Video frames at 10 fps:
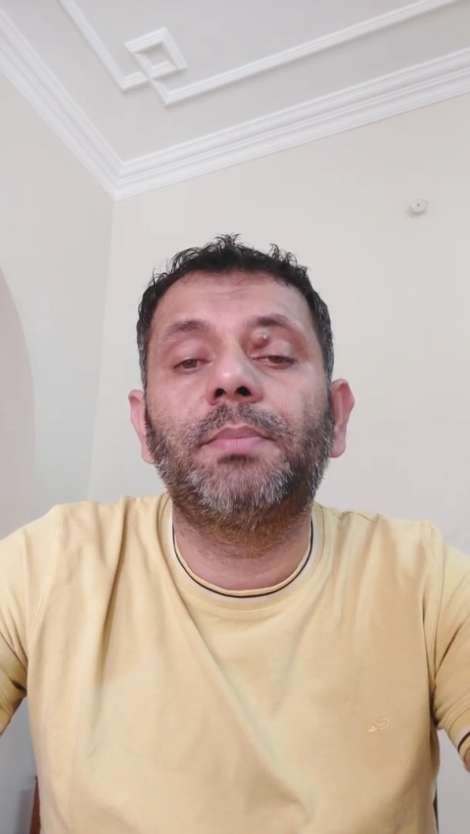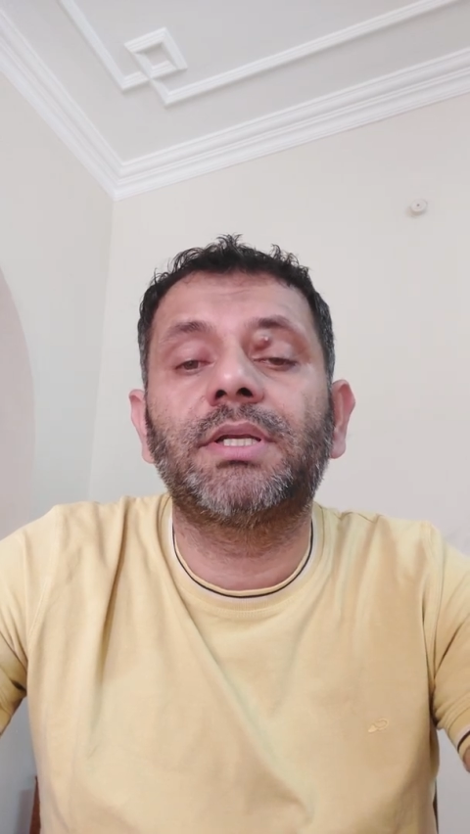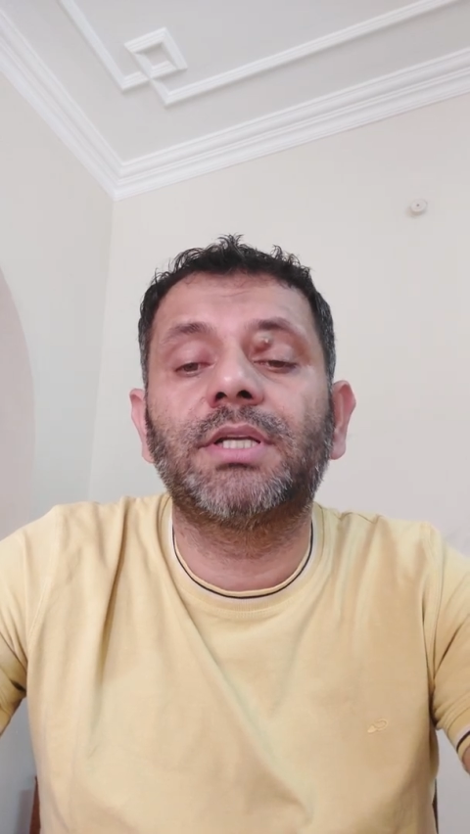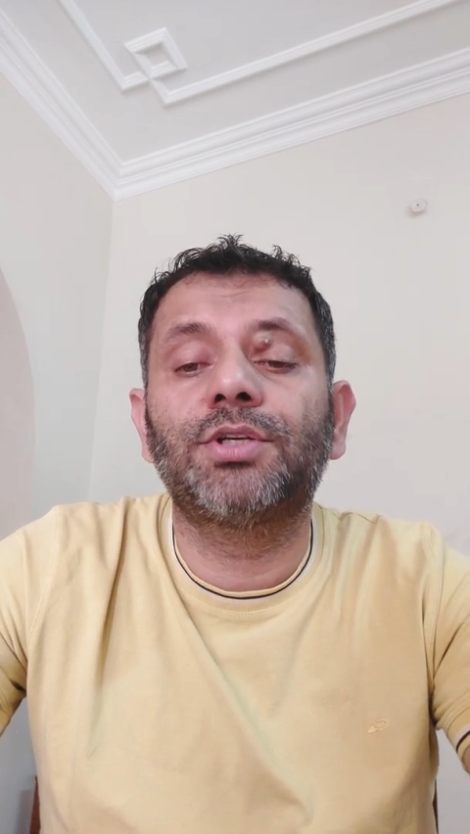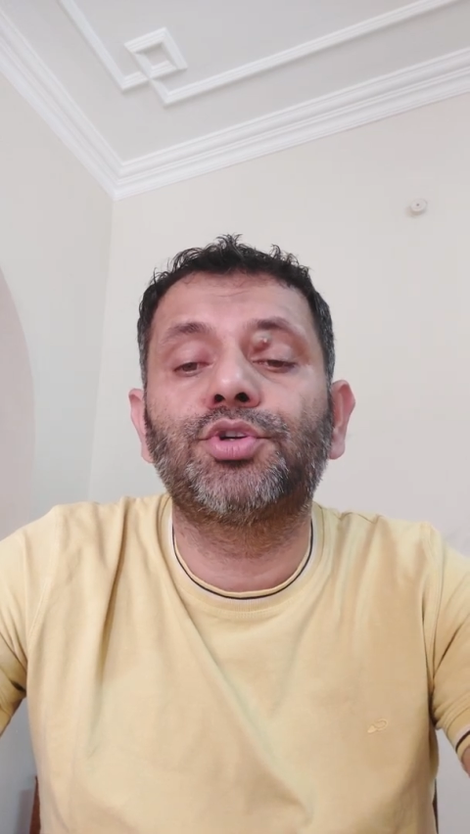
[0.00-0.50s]

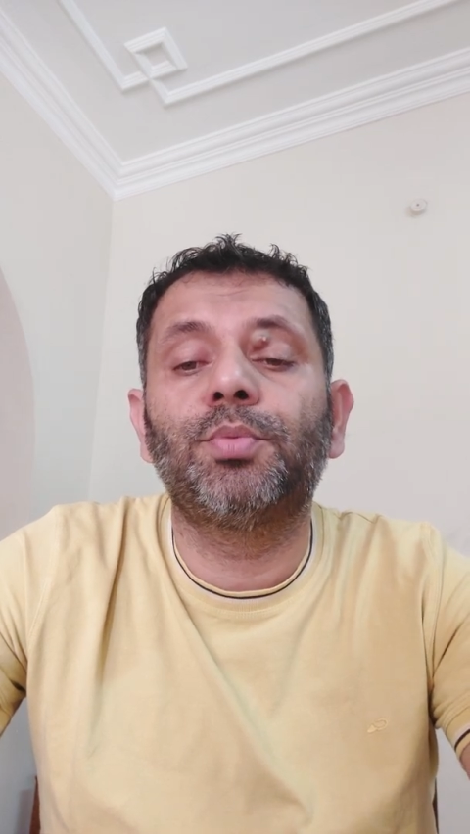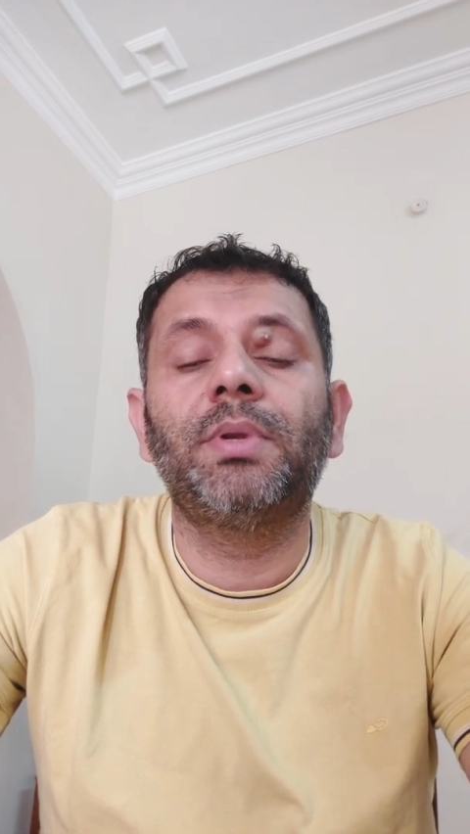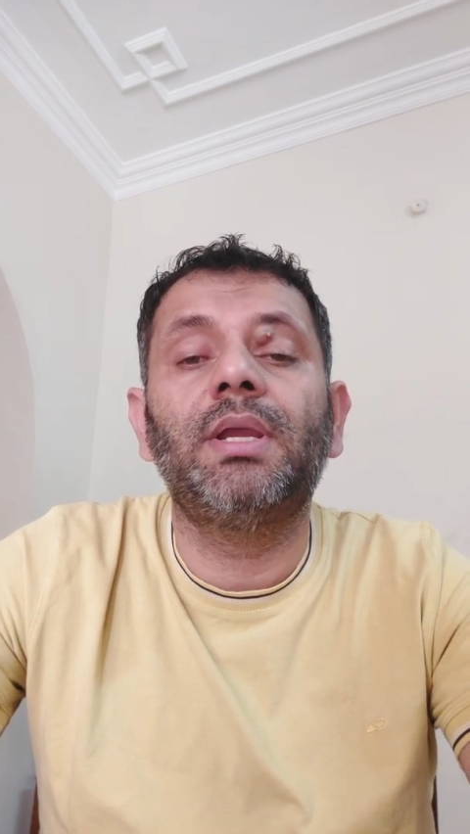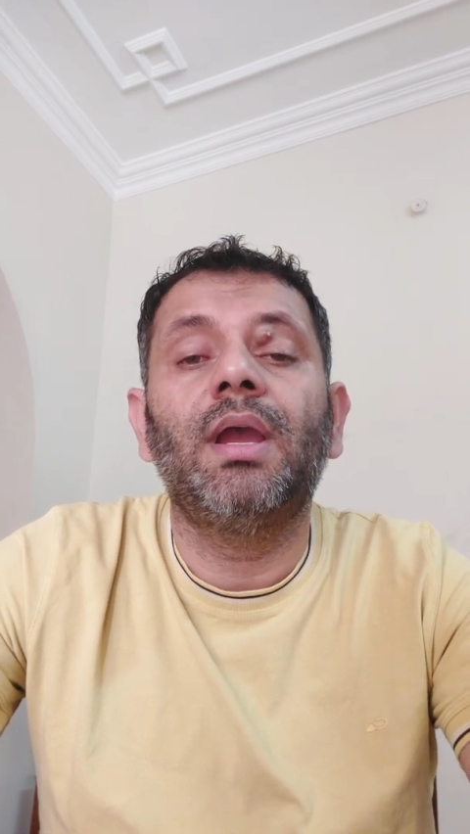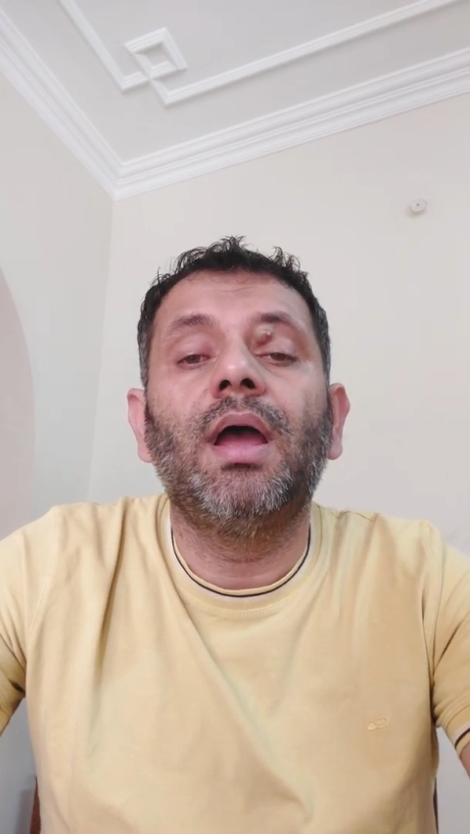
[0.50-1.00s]
patient should
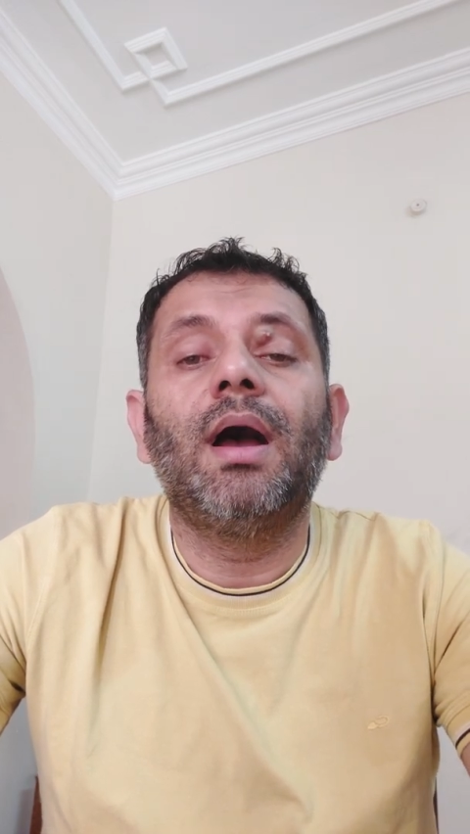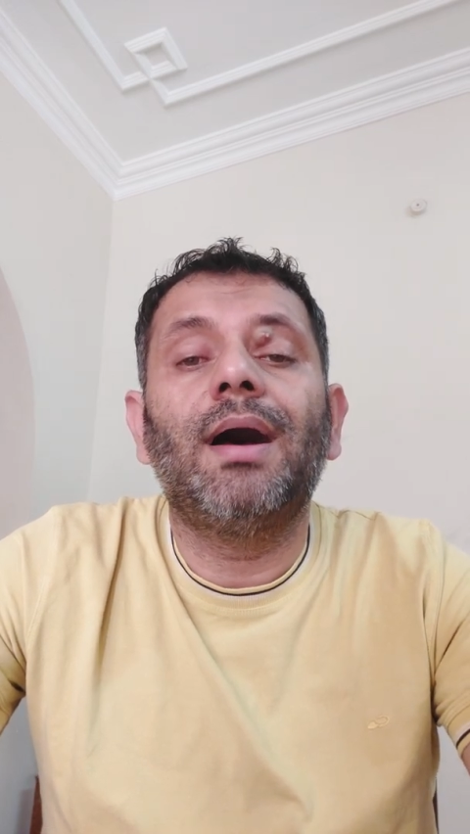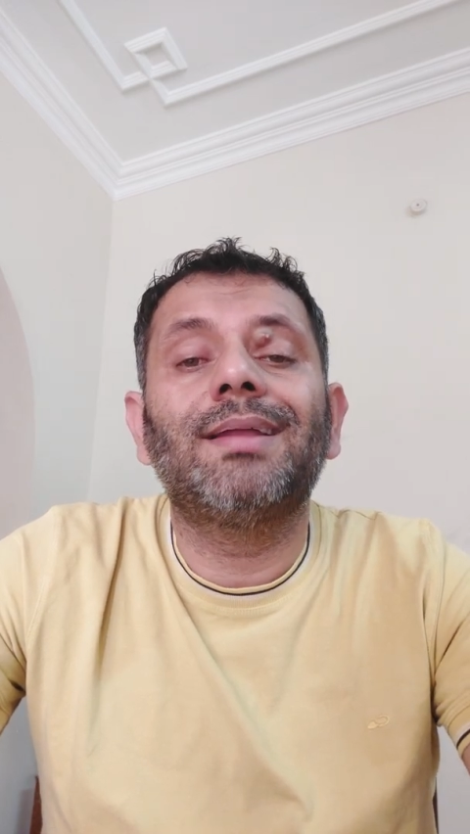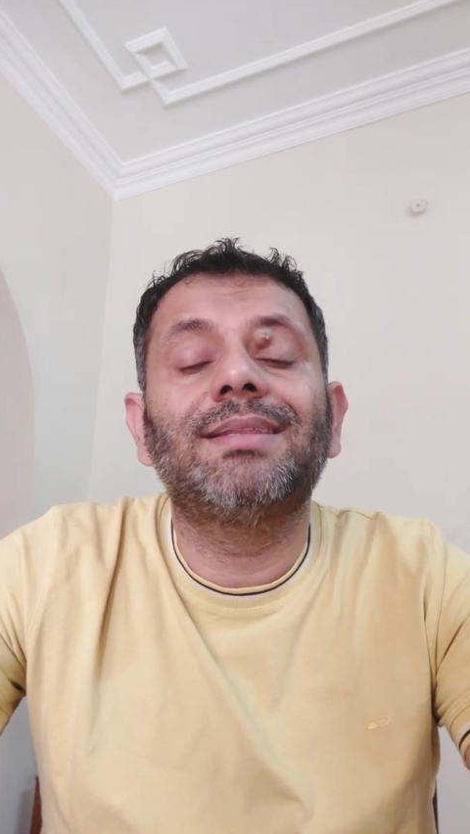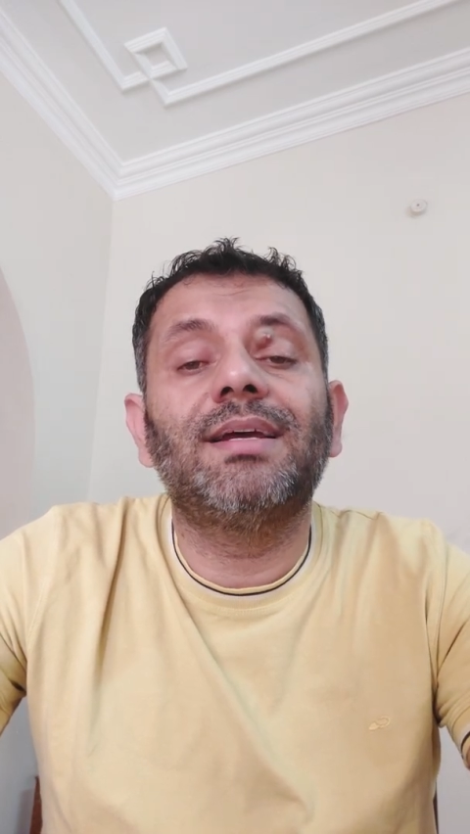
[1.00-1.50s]
be on